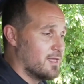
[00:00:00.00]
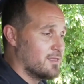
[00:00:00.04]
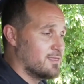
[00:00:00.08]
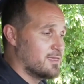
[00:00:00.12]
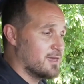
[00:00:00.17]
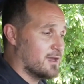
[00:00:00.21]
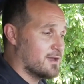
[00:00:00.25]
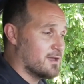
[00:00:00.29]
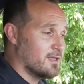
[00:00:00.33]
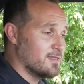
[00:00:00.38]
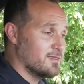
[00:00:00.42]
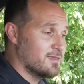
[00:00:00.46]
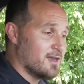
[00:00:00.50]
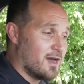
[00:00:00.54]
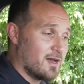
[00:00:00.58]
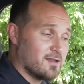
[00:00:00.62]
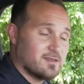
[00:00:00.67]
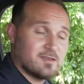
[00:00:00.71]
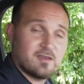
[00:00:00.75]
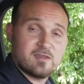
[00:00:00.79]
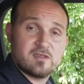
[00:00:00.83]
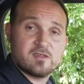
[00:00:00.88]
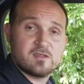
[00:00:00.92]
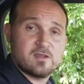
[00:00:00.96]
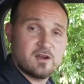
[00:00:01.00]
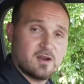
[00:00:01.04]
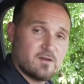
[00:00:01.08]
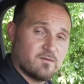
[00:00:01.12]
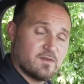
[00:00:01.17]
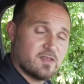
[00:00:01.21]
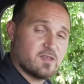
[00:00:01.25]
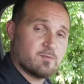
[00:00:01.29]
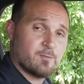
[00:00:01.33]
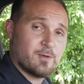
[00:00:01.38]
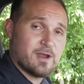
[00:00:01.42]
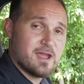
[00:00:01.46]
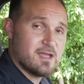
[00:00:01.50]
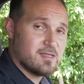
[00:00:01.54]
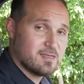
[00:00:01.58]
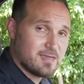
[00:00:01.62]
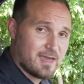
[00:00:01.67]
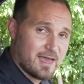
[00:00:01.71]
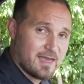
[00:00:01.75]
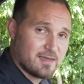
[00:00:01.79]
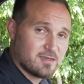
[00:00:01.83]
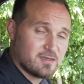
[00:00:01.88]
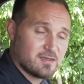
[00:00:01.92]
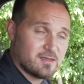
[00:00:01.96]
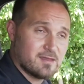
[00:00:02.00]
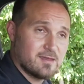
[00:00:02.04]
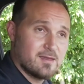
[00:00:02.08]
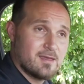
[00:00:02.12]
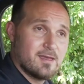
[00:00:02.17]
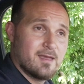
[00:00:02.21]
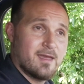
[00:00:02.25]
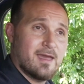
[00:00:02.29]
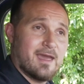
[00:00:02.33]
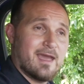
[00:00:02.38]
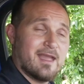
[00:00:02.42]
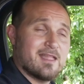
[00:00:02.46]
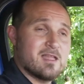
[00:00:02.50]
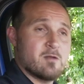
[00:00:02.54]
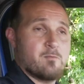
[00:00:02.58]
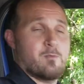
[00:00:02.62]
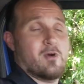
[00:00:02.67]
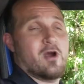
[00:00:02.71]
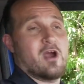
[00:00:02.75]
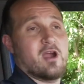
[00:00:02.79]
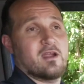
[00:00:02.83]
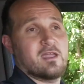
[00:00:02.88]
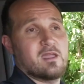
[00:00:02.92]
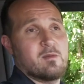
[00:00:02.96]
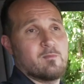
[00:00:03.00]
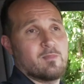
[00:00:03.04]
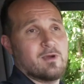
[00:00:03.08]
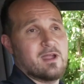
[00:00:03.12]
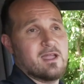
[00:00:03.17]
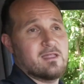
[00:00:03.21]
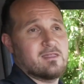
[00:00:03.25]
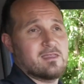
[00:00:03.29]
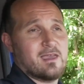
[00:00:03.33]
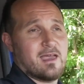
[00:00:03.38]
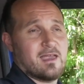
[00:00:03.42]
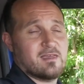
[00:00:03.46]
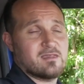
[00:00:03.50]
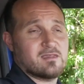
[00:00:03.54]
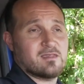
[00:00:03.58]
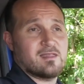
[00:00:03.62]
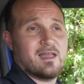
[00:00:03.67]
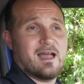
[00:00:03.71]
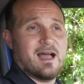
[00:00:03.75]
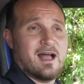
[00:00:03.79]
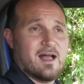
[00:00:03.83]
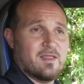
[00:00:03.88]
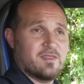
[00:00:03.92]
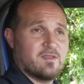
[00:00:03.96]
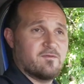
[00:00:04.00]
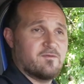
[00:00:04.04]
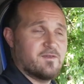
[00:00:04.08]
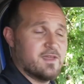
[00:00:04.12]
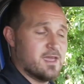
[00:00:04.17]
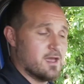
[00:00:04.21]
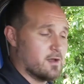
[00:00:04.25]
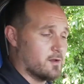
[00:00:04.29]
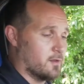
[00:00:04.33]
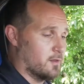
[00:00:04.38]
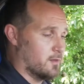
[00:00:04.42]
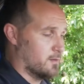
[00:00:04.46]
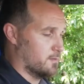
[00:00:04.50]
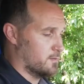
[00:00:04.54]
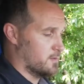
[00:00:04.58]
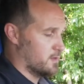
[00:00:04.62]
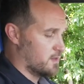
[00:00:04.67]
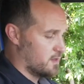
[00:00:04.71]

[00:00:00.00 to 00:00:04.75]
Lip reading: to conduct a service brake test and a parking brake test on the vehicle.